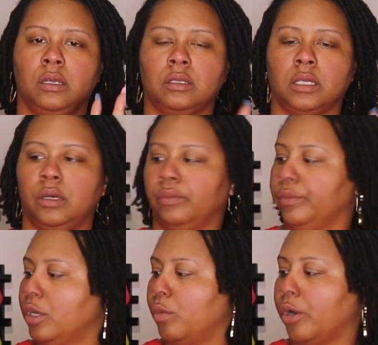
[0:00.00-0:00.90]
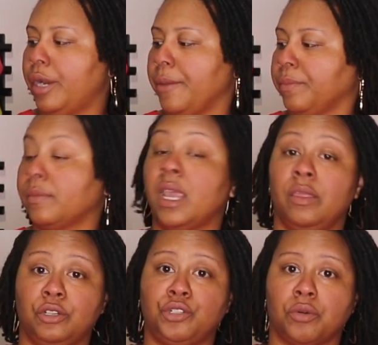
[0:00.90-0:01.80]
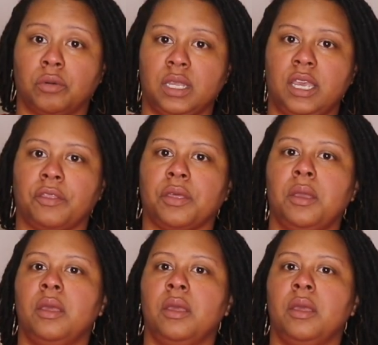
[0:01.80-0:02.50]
so don't worry, in the shorter length.